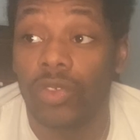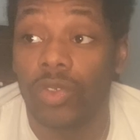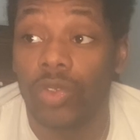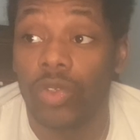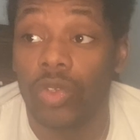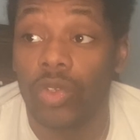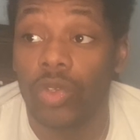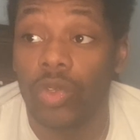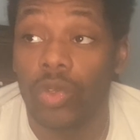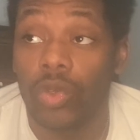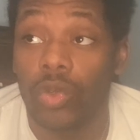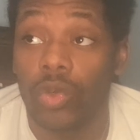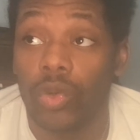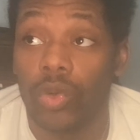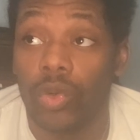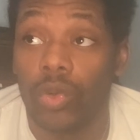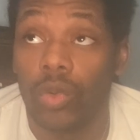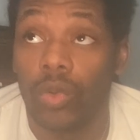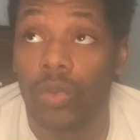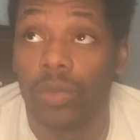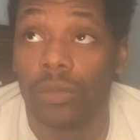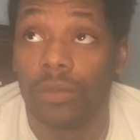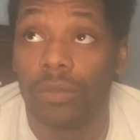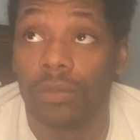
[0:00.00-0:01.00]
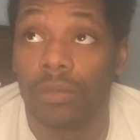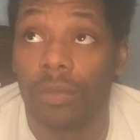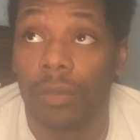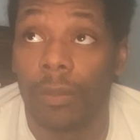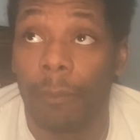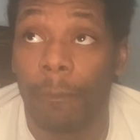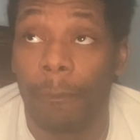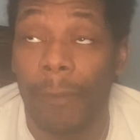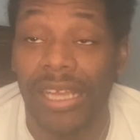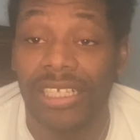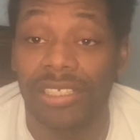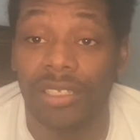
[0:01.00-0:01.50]
to
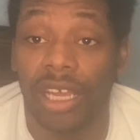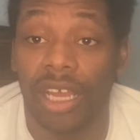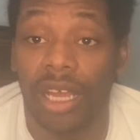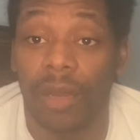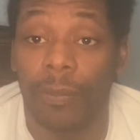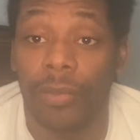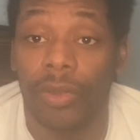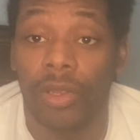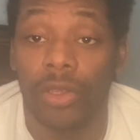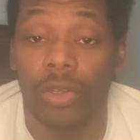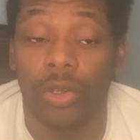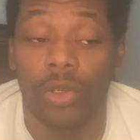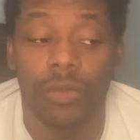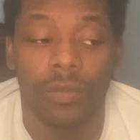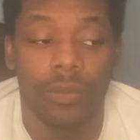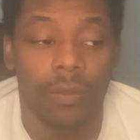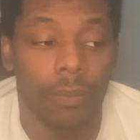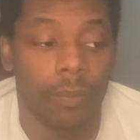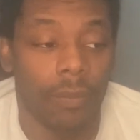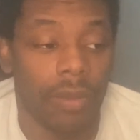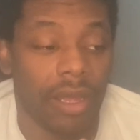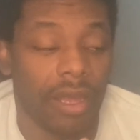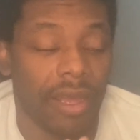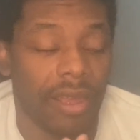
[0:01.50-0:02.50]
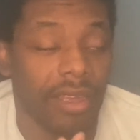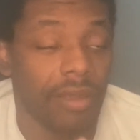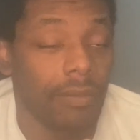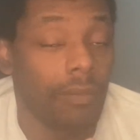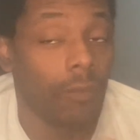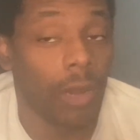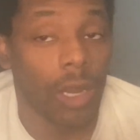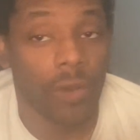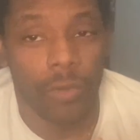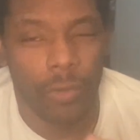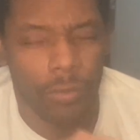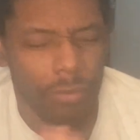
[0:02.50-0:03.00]
mass upload my
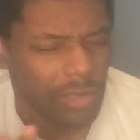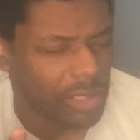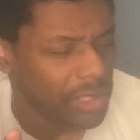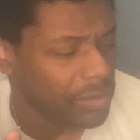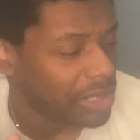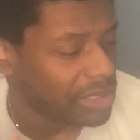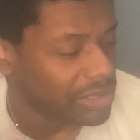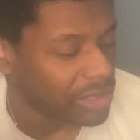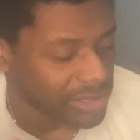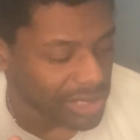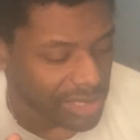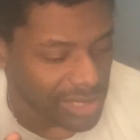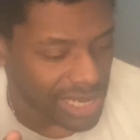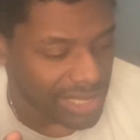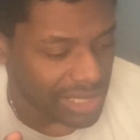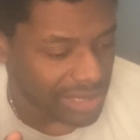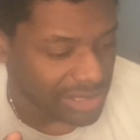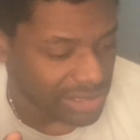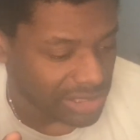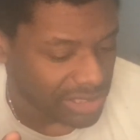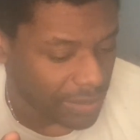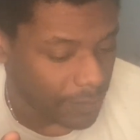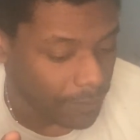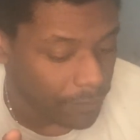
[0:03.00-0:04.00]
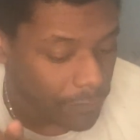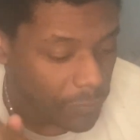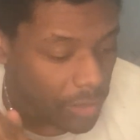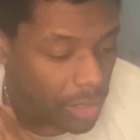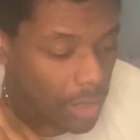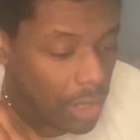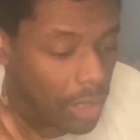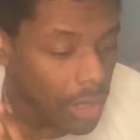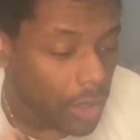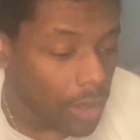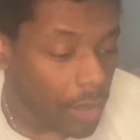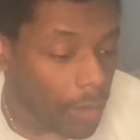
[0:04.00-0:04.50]
Marvel. As I said,
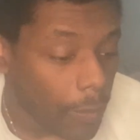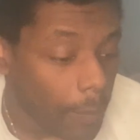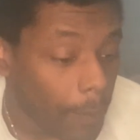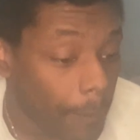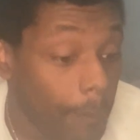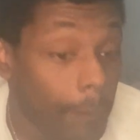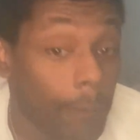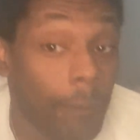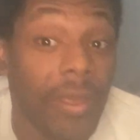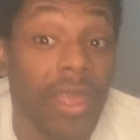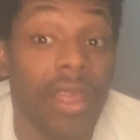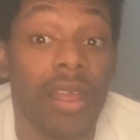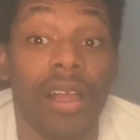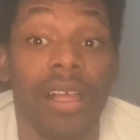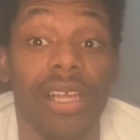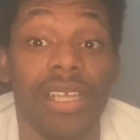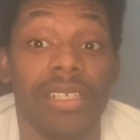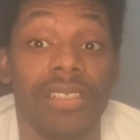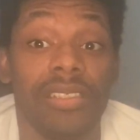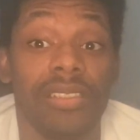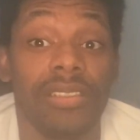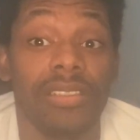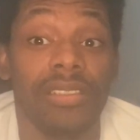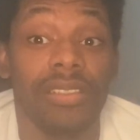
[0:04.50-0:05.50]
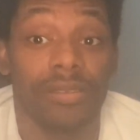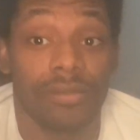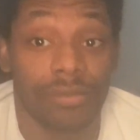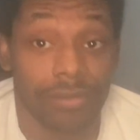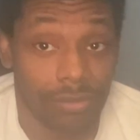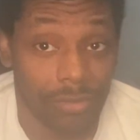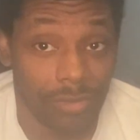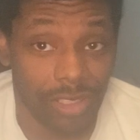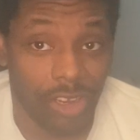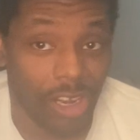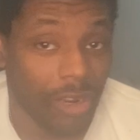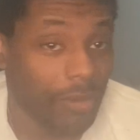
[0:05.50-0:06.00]
because
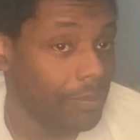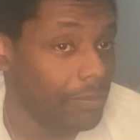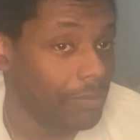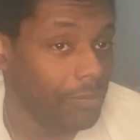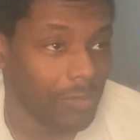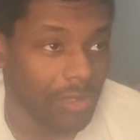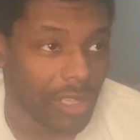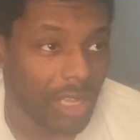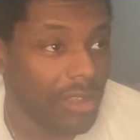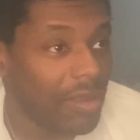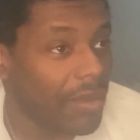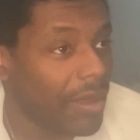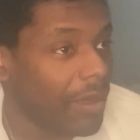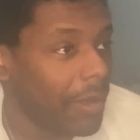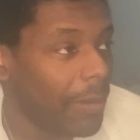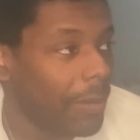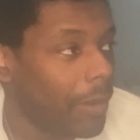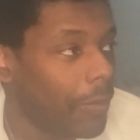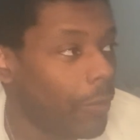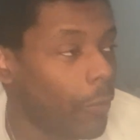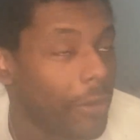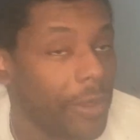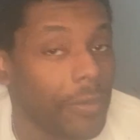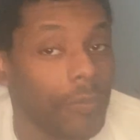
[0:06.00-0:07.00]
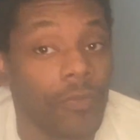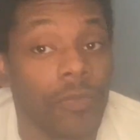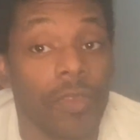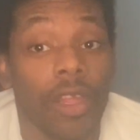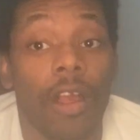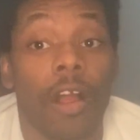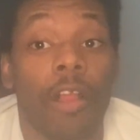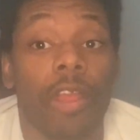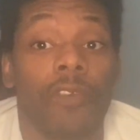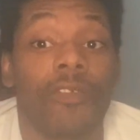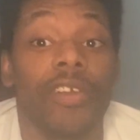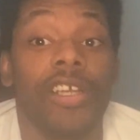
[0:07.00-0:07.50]
sorry, you guys know my point.
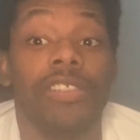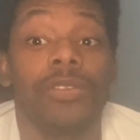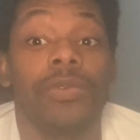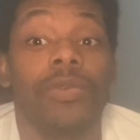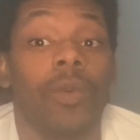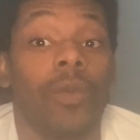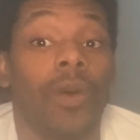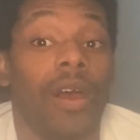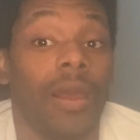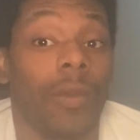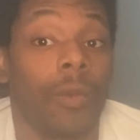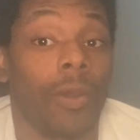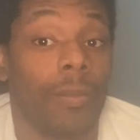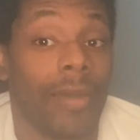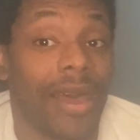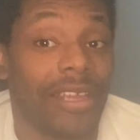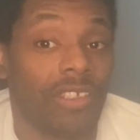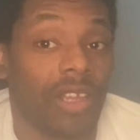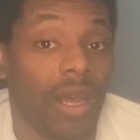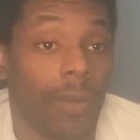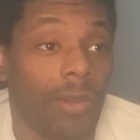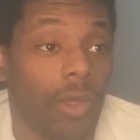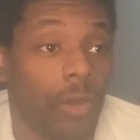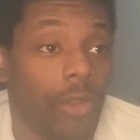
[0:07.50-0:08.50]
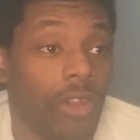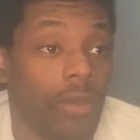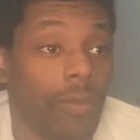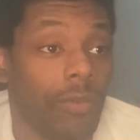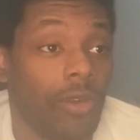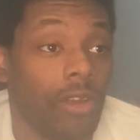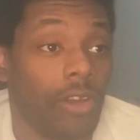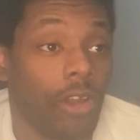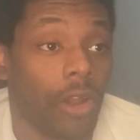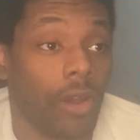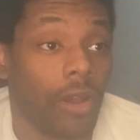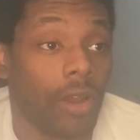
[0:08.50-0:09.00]
The reason why I'm going to mass upload
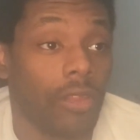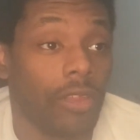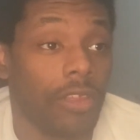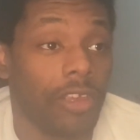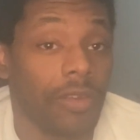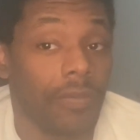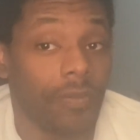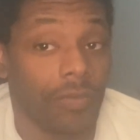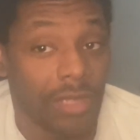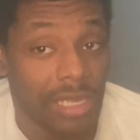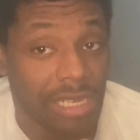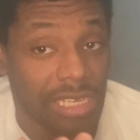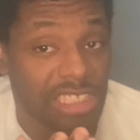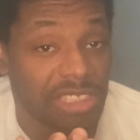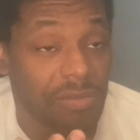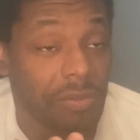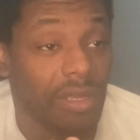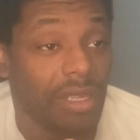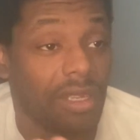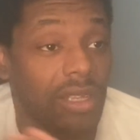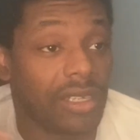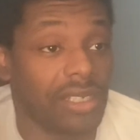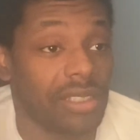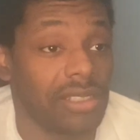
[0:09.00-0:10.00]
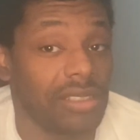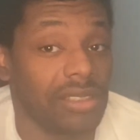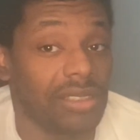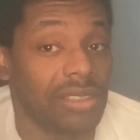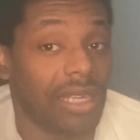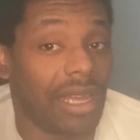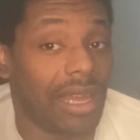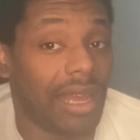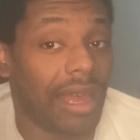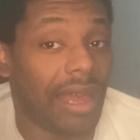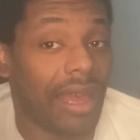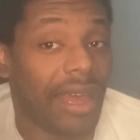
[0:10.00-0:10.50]
them currently is because
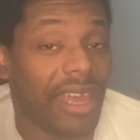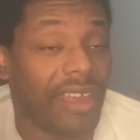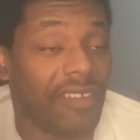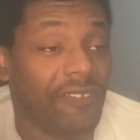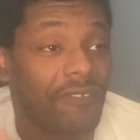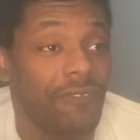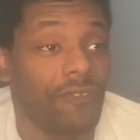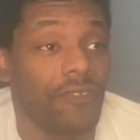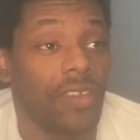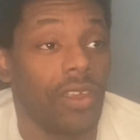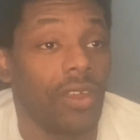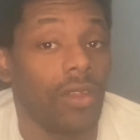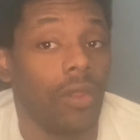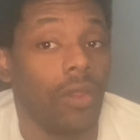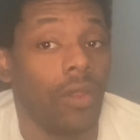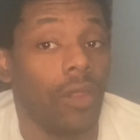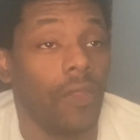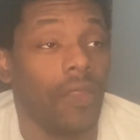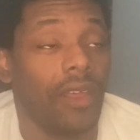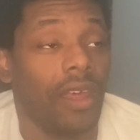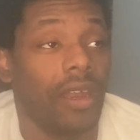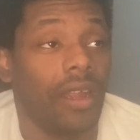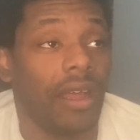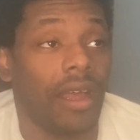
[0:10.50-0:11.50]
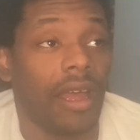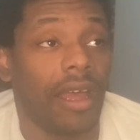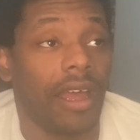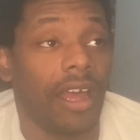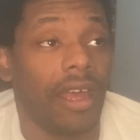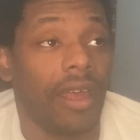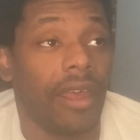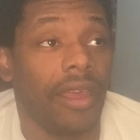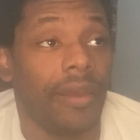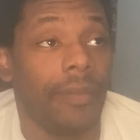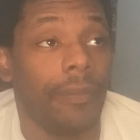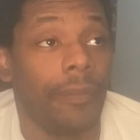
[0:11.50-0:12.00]
I feel that
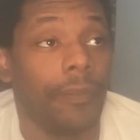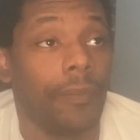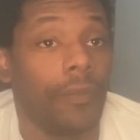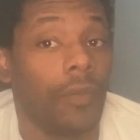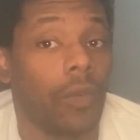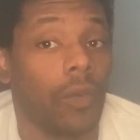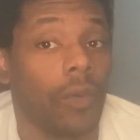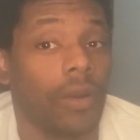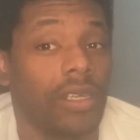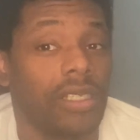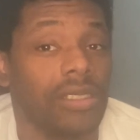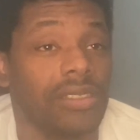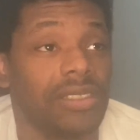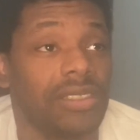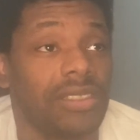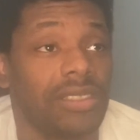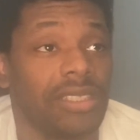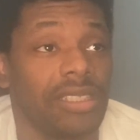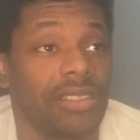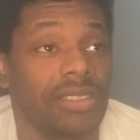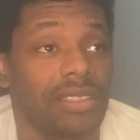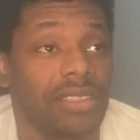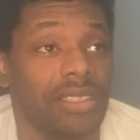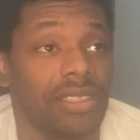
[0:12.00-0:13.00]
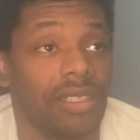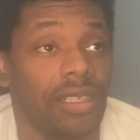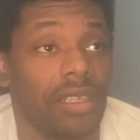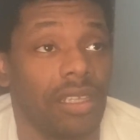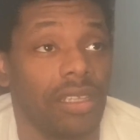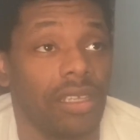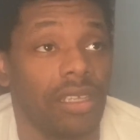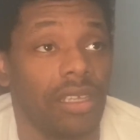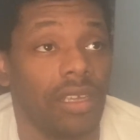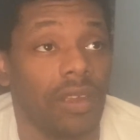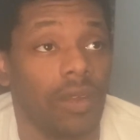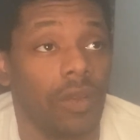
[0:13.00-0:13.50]
I'm more
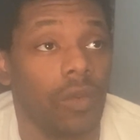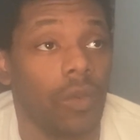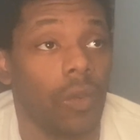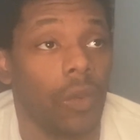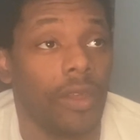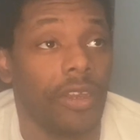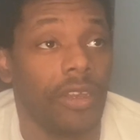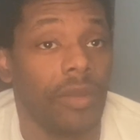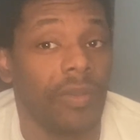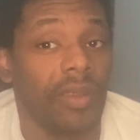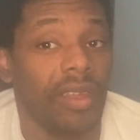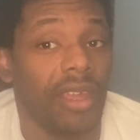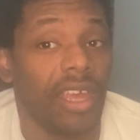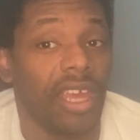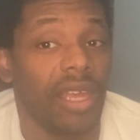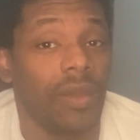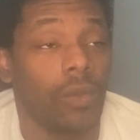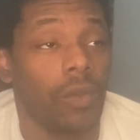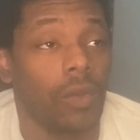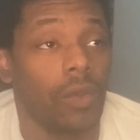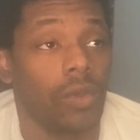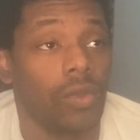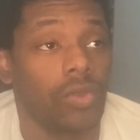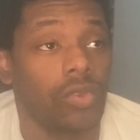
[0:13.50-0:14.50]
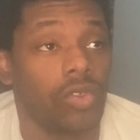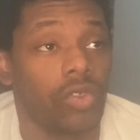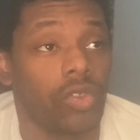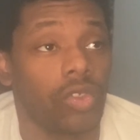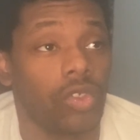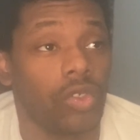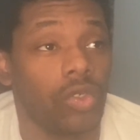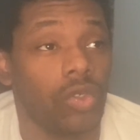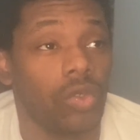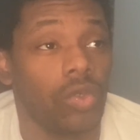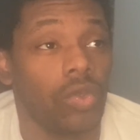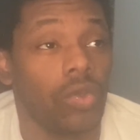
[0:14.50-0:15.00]
consistently going to be able
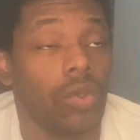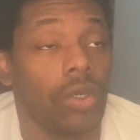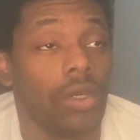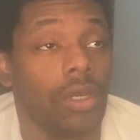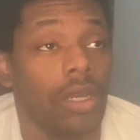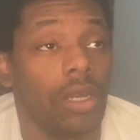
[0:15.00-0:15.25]
to